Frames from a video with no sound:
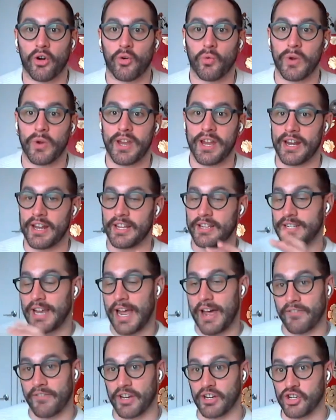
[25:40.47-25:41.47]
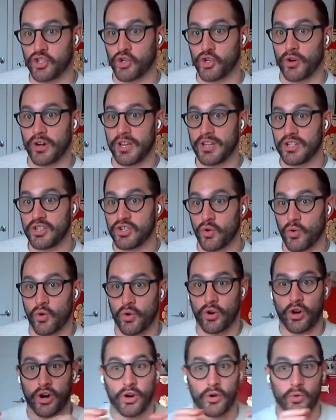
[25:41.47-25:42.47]
are we in a staffing shortage
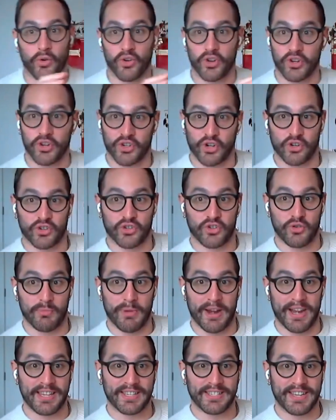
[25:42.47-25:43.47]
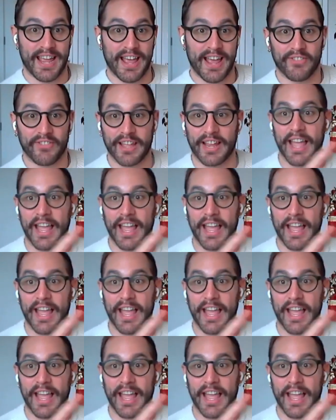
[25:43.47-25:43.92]
or is there too many staff?